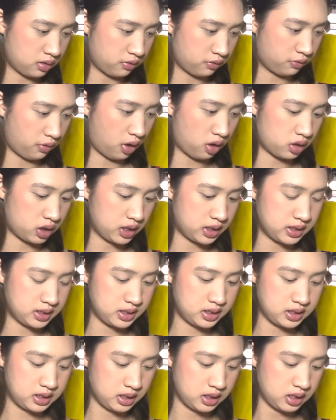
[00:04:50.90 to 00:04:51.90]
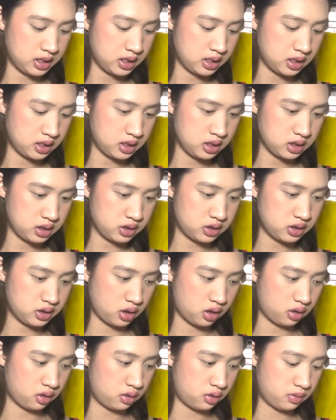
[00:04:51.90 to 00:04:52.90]
Forest. So
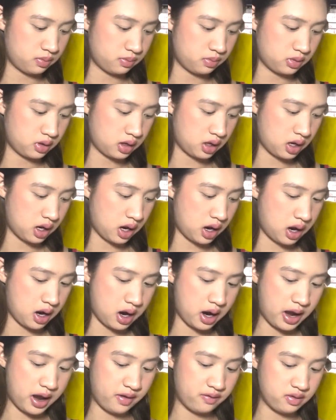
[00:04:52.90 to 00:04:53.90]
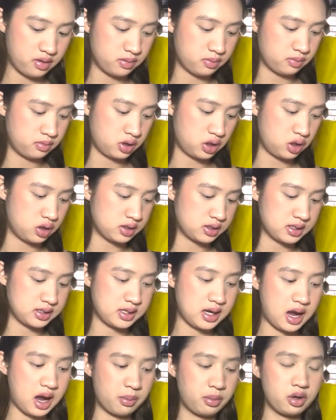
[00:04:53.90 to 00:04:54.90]
I haven't used this
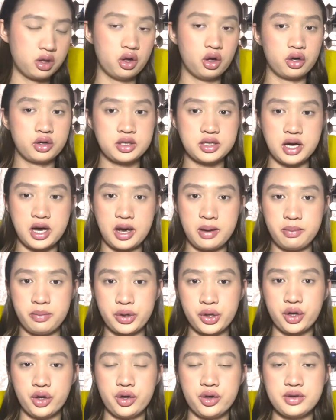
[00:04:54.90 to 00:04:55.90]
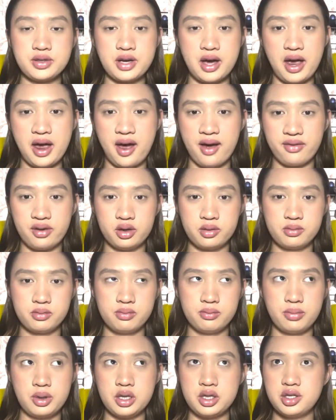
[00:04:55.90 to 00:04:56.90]
app in a long time because I haven't
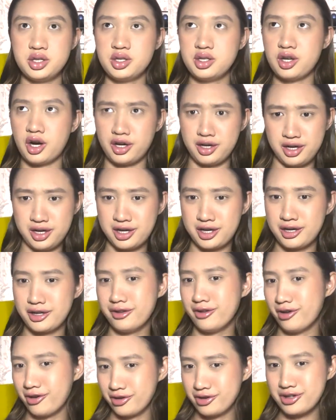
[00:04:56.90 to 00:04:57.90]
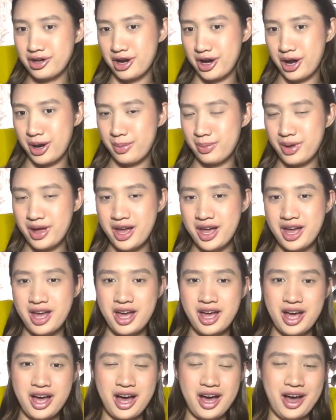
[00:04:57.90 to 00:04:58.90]
been studying in a long
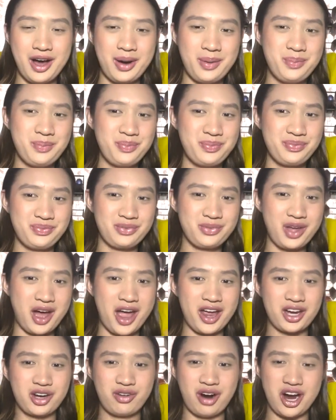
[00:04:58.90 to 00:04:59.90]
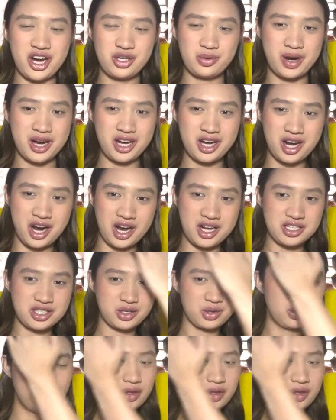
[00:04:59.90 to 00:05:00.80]
time. I graduated high school